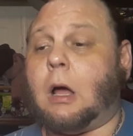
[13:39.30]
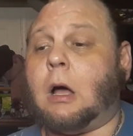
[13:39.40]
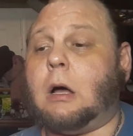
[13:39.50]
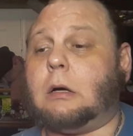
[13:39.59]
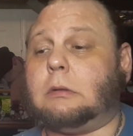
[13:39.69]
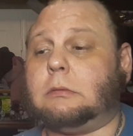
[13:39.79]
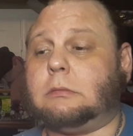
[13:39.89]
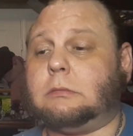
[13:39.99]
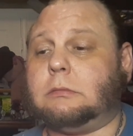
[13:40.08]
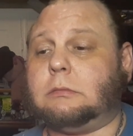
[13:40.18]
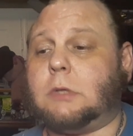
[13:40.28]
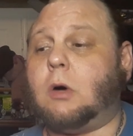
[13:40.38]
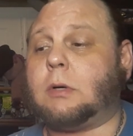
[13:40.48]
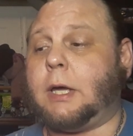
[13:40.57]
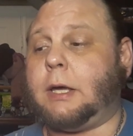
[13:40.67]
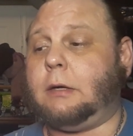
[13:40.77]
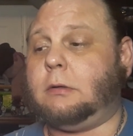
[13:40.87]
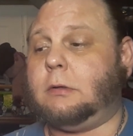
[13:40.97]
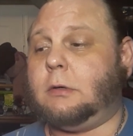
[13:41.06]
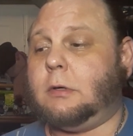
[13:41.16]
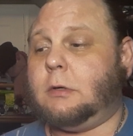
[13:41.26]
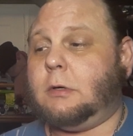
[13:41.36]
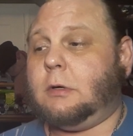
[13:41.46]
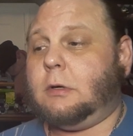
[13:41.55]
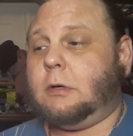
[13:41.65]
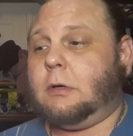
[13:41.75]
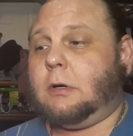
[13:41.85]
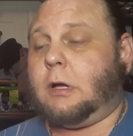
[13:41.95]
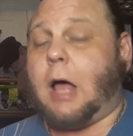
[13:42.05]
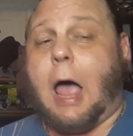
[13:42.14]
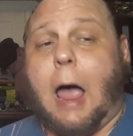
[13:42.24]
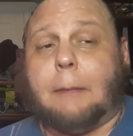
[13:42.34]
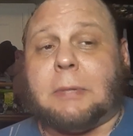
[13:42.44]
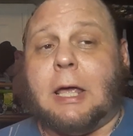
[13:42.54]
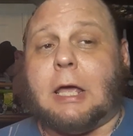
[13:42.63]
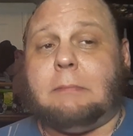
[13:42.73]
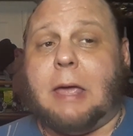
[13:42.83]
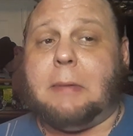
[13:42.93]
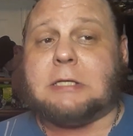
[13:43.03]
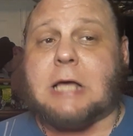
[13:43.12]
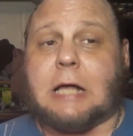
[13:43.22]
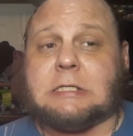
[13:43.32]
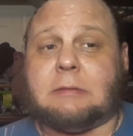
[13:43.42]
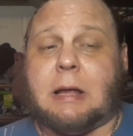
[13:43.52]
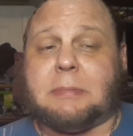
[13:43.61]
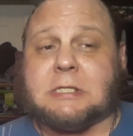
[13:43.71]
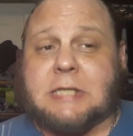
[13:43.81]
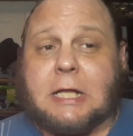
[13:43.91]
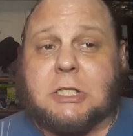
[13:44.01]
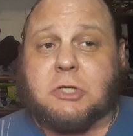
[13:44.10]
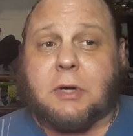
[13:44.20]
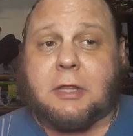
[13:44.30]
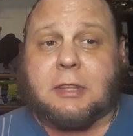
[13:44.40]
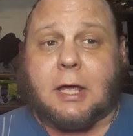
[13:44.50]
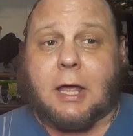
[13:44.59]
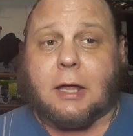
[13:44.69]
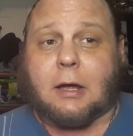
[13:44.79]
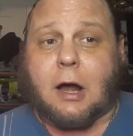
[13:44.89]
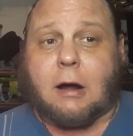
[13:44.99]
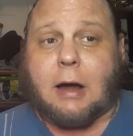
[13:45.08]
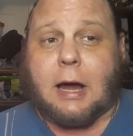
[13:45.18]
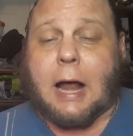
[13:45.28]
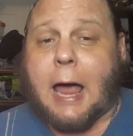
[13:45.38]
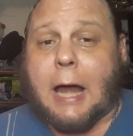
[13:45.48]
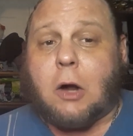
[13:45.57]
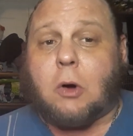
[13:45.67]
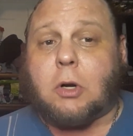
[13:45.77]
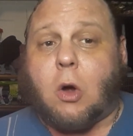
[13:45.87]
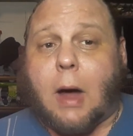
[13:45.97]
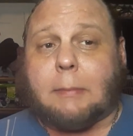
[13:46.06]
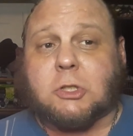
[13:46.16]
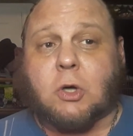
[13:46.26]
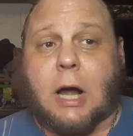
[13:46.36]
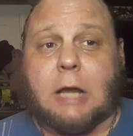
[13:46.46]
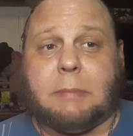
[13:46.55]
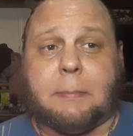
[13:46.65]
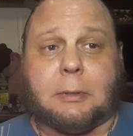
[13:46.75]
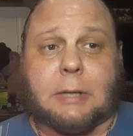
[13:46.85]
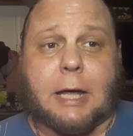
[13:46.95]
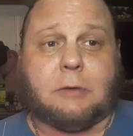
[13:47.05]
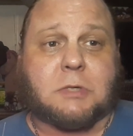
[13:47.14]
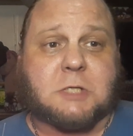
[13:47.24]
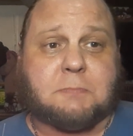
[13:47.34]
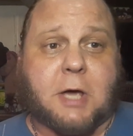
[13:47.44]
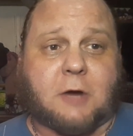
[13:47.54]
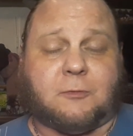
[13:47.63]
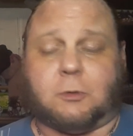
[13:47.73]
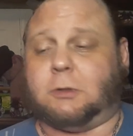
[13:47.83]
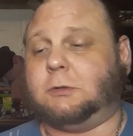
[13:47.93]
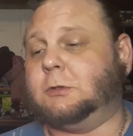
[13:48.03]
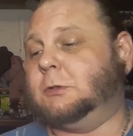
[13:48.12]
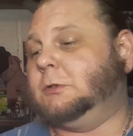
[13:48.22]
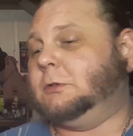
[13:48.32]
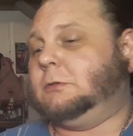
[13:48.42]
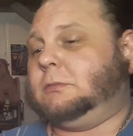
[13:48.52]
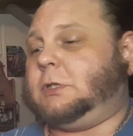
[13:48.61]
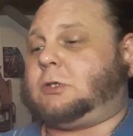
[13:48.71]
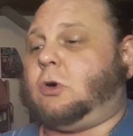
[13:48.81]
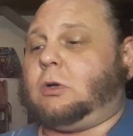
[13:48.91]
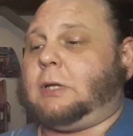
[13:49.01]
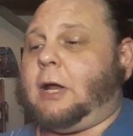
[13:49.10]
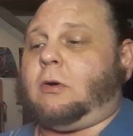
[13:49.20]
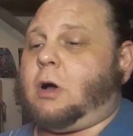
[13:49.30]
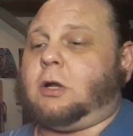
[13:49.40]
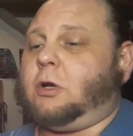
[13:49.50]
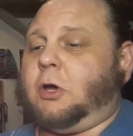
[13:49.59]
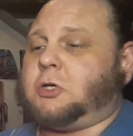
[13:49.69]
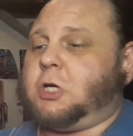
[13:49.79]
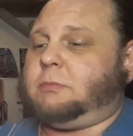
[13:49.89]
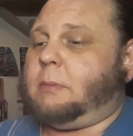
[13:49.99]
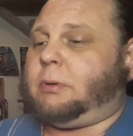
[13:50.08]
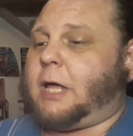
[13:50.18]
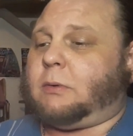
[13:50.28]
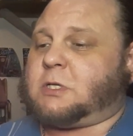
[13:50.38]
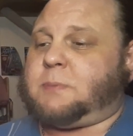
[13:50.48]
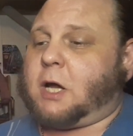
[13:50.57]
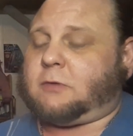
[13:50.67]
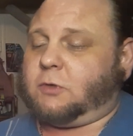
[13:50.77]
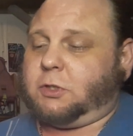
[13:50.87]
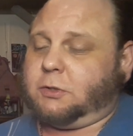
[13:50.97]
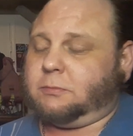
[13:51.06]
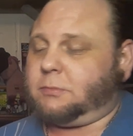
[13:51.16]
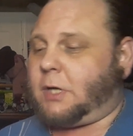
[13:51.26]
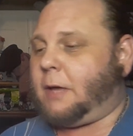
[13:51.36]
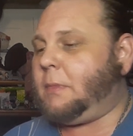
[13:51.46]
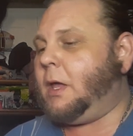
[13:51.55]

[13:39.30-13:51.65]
Oh, okay. I'm thinking maybe he's got some type of sensory thing. Alright, I don't know. I'm trying to be polite and respectful. Get told later on, no, you should have been polite and respectful. Okay.